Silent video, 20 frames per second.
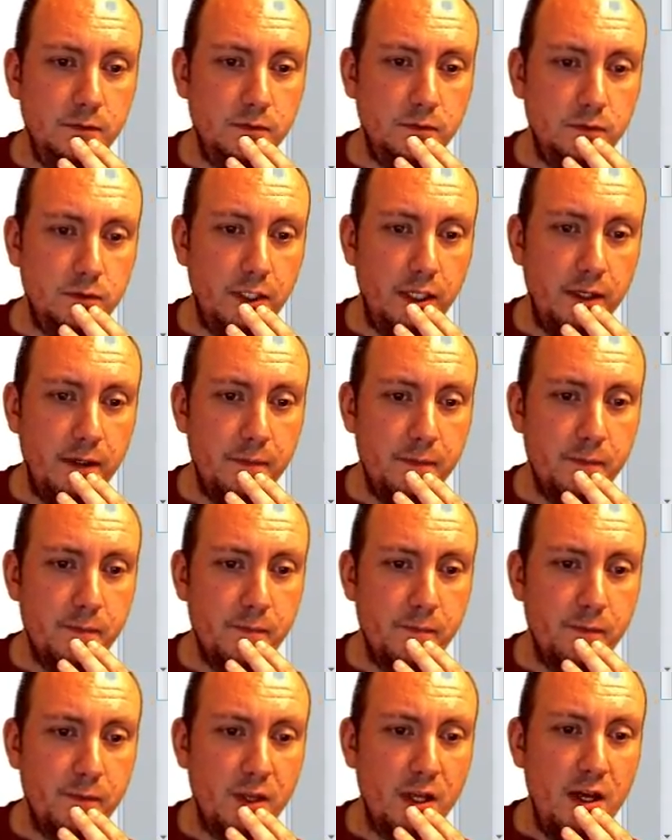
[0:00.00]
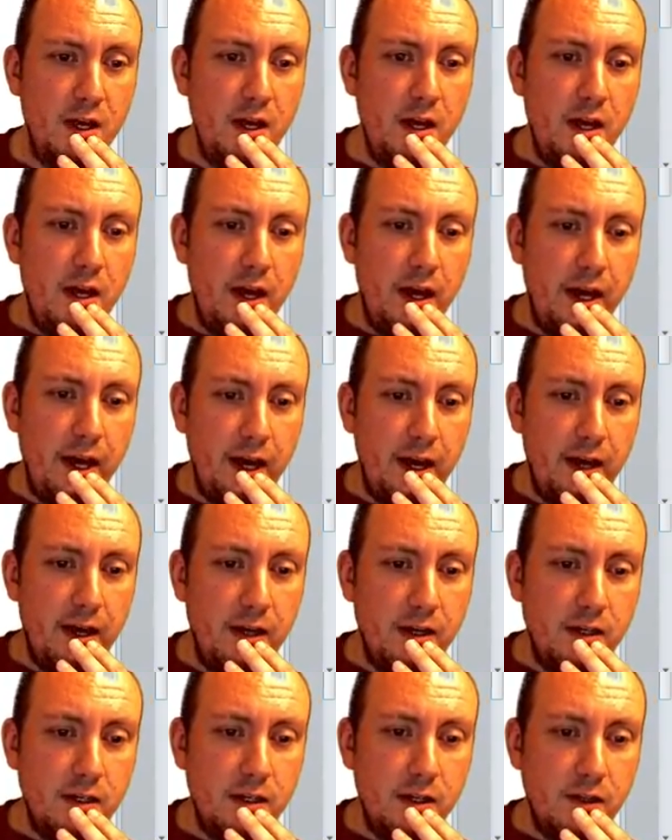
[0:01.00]
Okay,
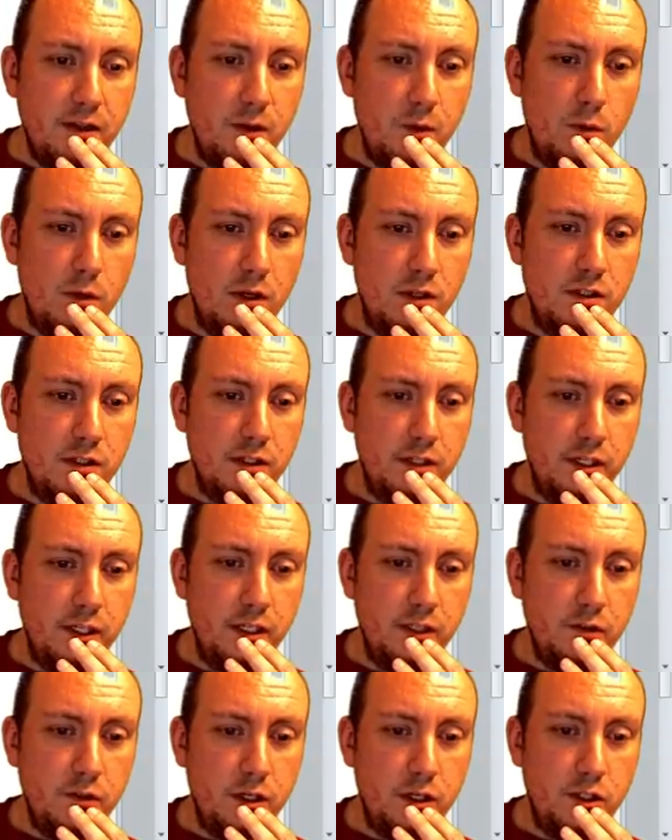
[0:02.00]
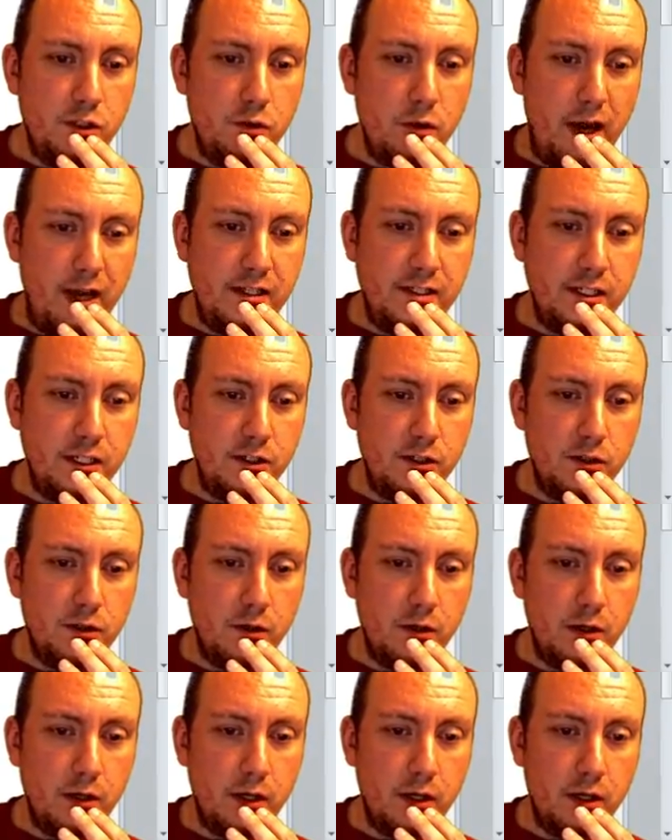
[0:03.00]
and then we're also going to address here
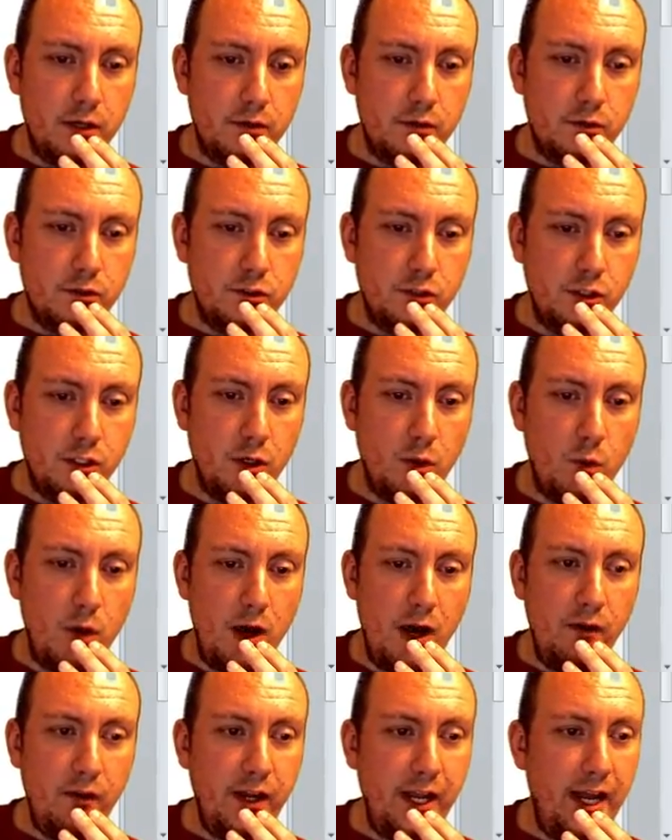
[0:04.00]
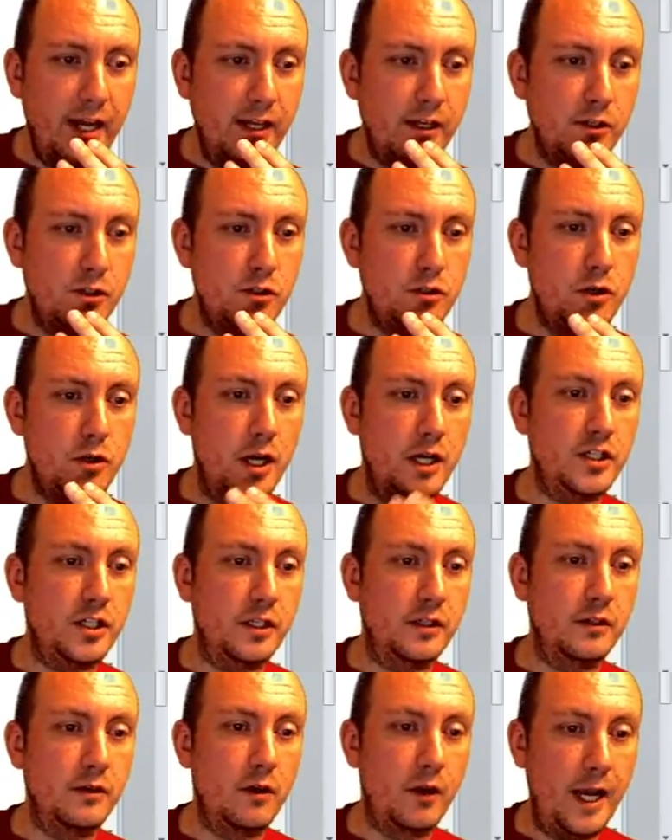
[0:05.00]
circuit wiring and construction.
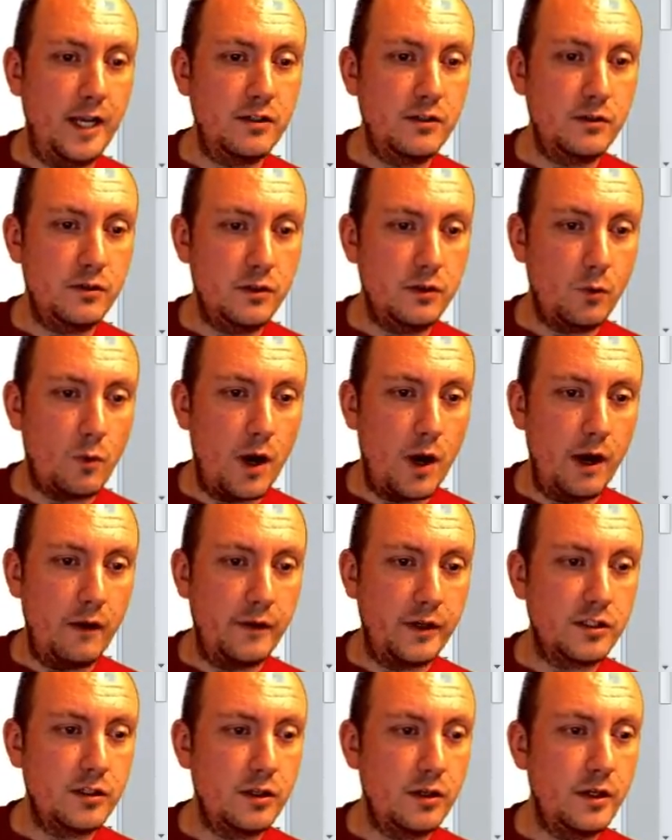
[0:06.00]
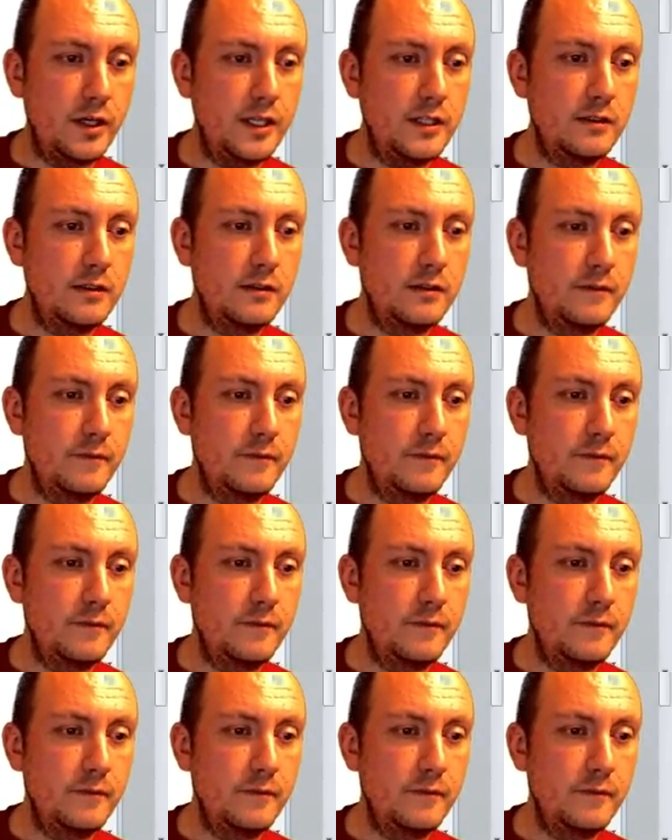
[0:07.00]
Okay, so wiring circuits.